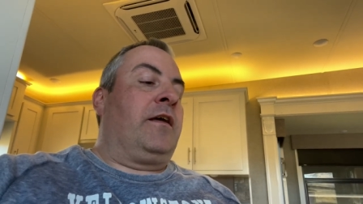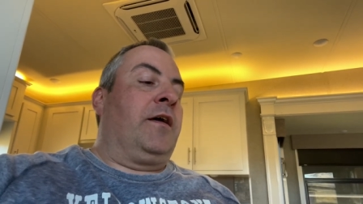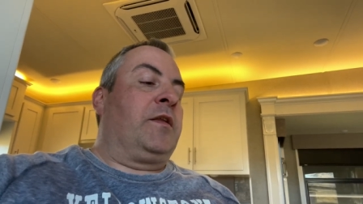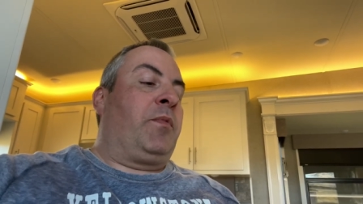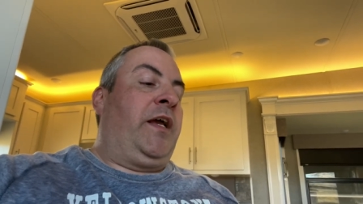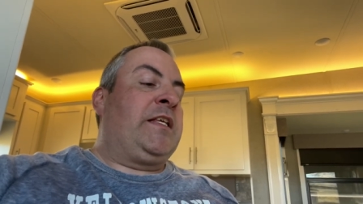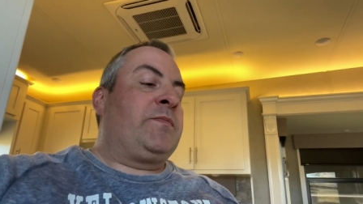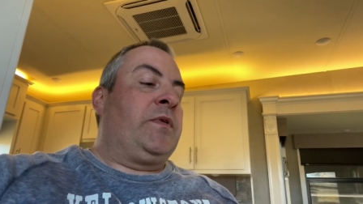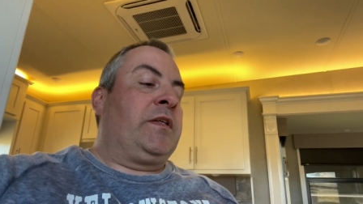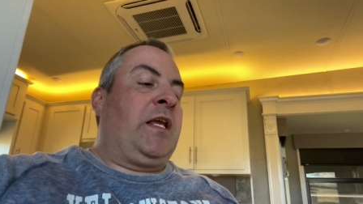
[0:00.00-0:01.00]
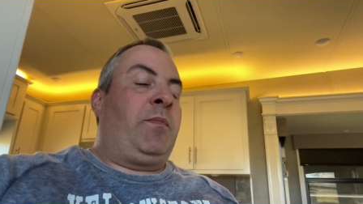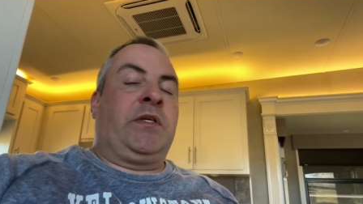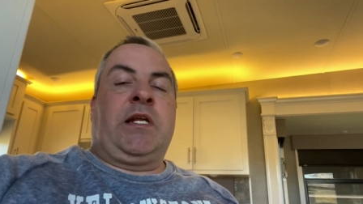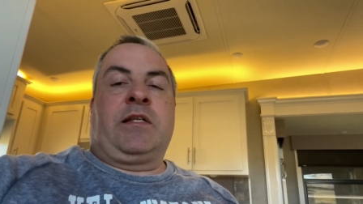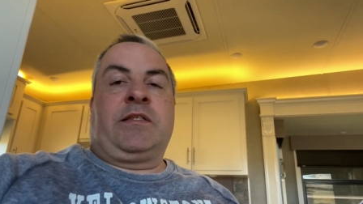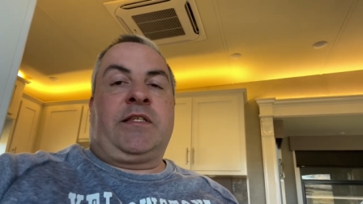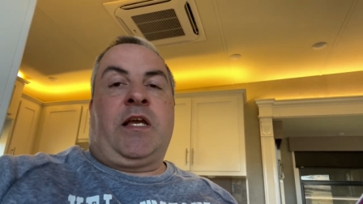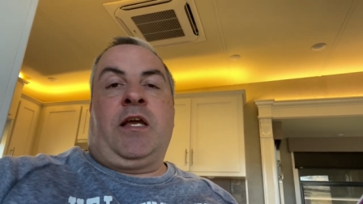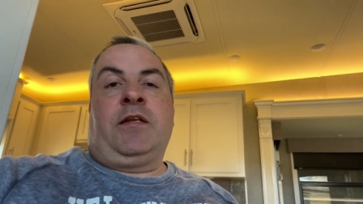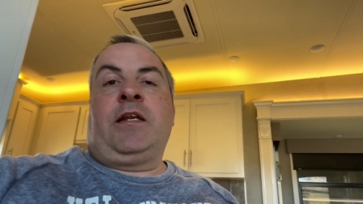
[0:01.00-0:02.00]
uh, the placement, keeping it out of the
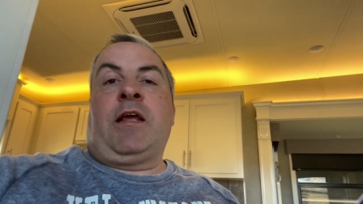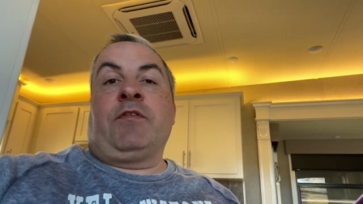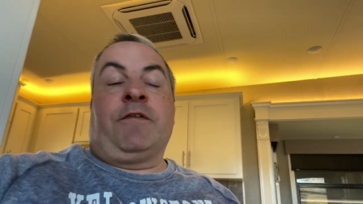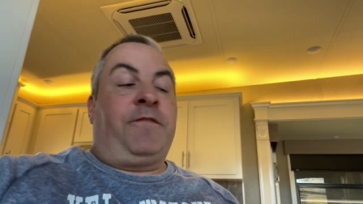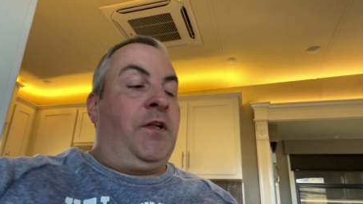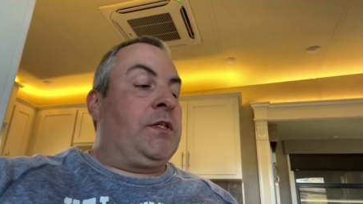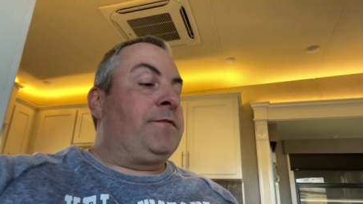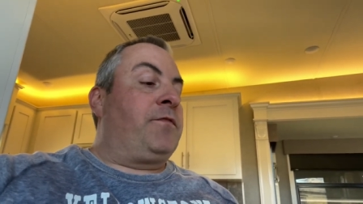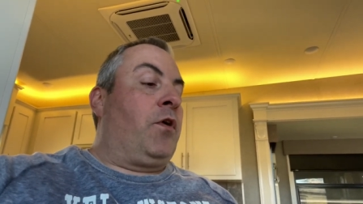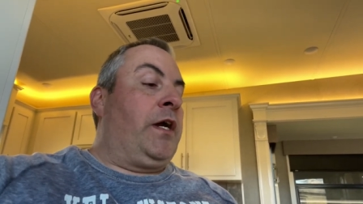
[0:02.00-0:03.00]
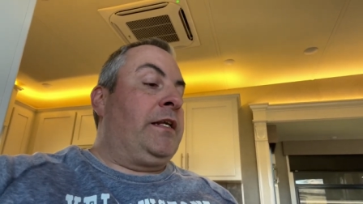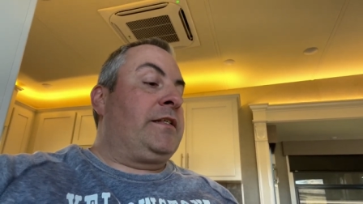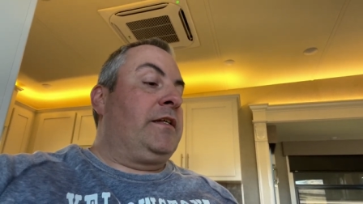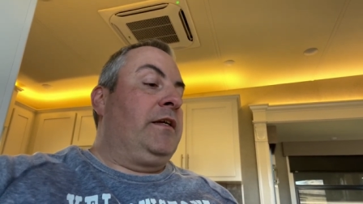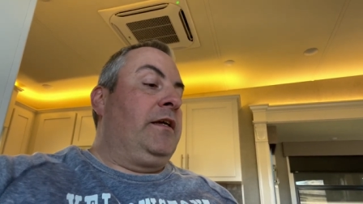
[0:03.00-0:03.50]
sun, having a filter for it,